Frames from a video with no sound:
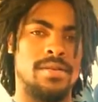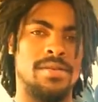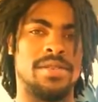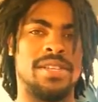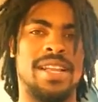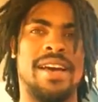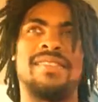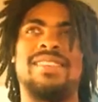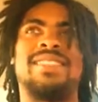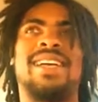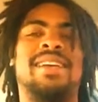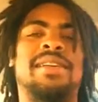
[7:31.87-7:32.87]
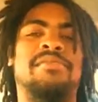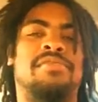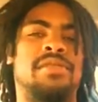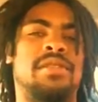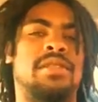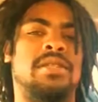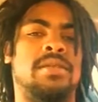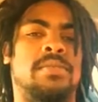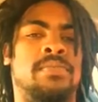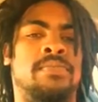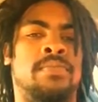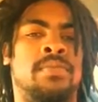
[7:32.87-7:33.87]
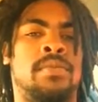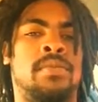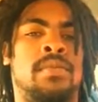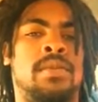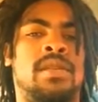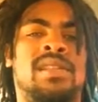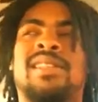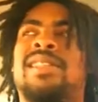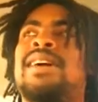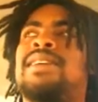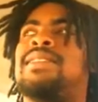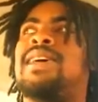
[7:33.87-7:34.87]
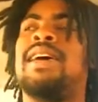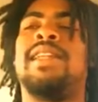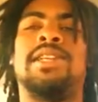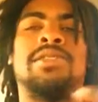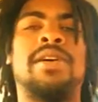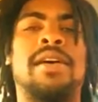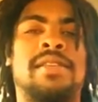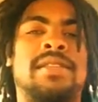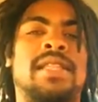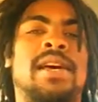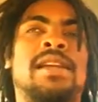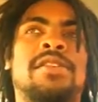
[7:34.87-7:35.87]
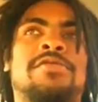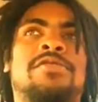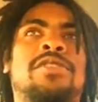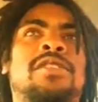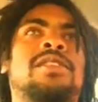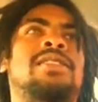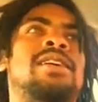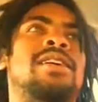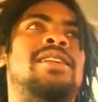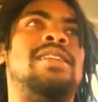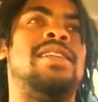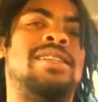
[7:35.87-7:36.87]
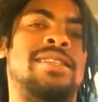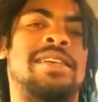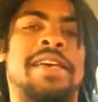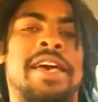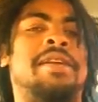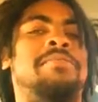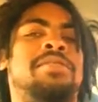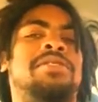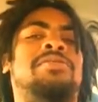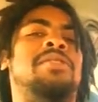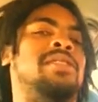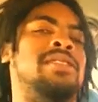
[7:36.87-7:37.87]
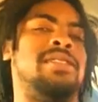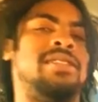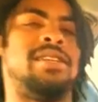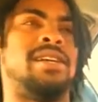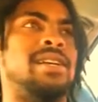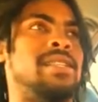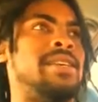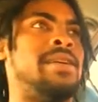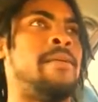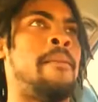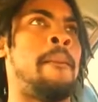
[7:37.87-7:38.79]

You shouldn't have to stand up for this shit. Saying that you have to stand up for it, saying that it's a game between it and shit like that.